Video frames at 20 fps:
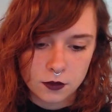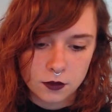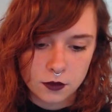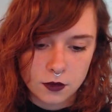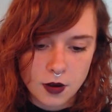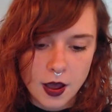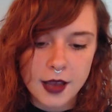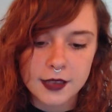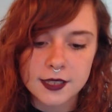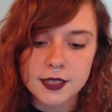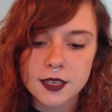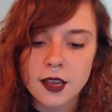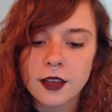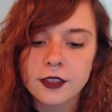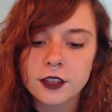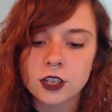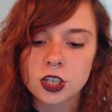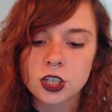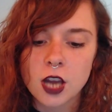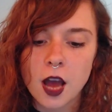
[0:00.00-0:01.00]
I saw the
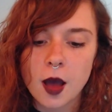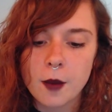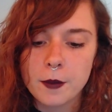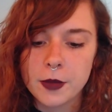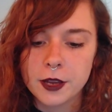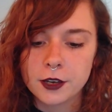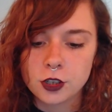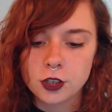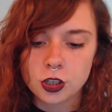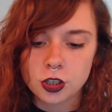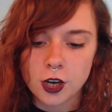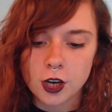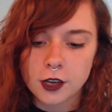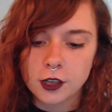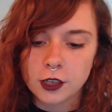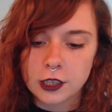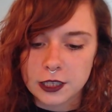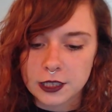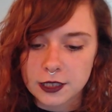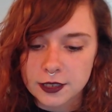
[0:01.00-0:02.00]
shopmen
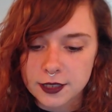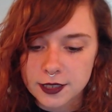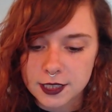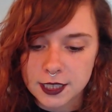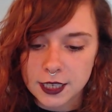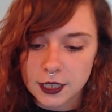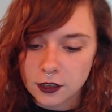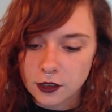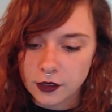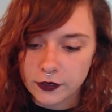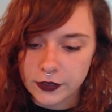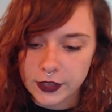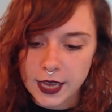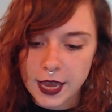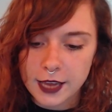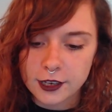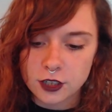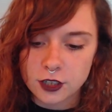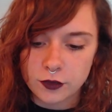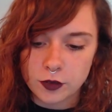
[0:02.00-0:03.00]
struggling still on the
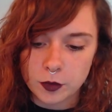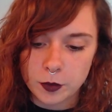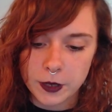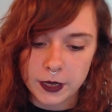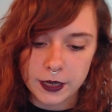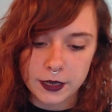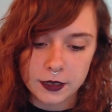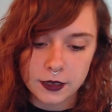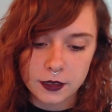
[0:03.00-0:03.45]
edge of the pit.